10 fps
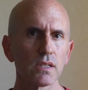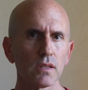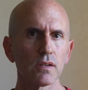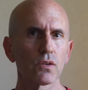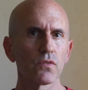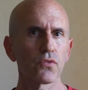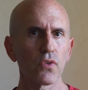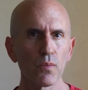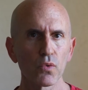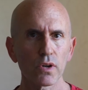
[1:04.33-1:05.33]
in the
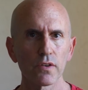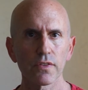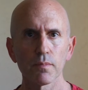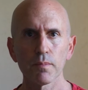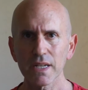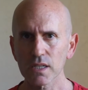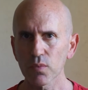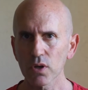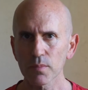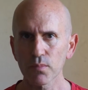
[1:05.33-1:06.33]
framework of the
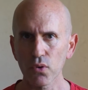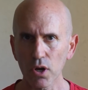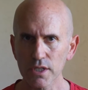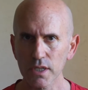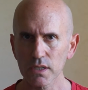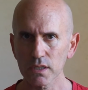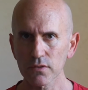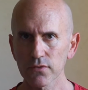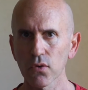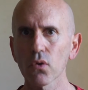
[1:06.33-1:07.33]
Meta-Body project and
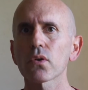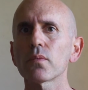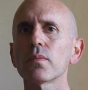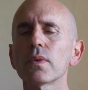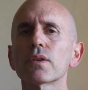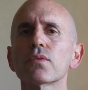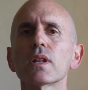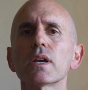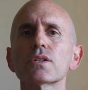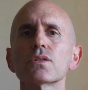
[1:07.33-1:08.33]
forum in
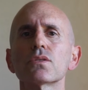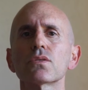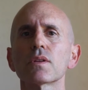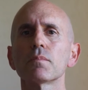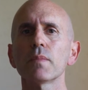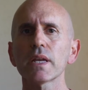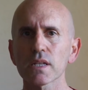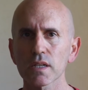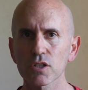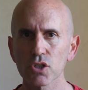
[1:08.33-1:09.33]
relation to the
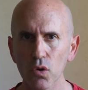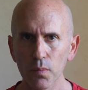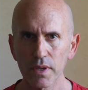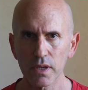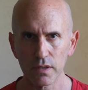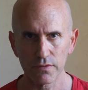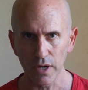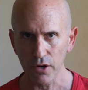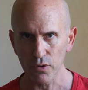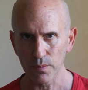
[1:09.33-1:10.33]
Metatopia
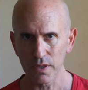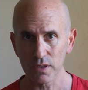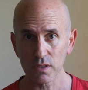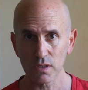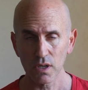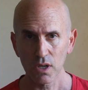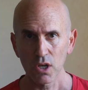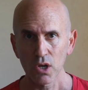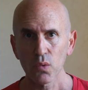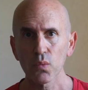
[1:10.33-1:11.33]
environments,
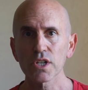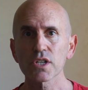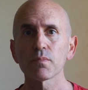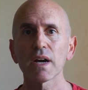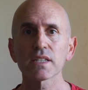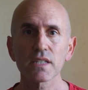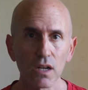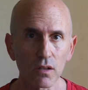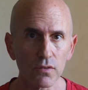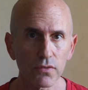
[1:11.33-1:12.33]
which
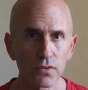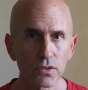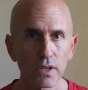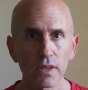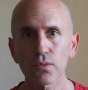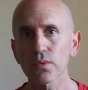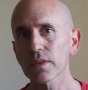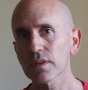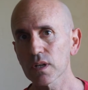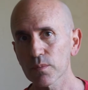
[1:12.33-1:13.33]
myself, together
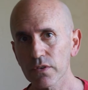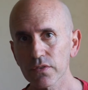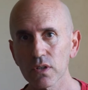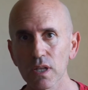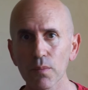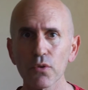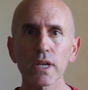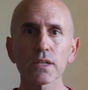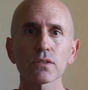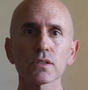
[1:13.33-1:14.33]
with a number of
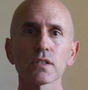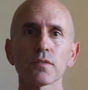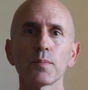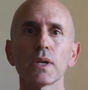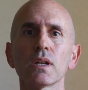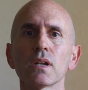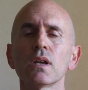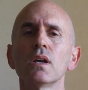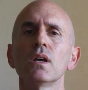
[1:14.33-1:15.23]
collaborators, have been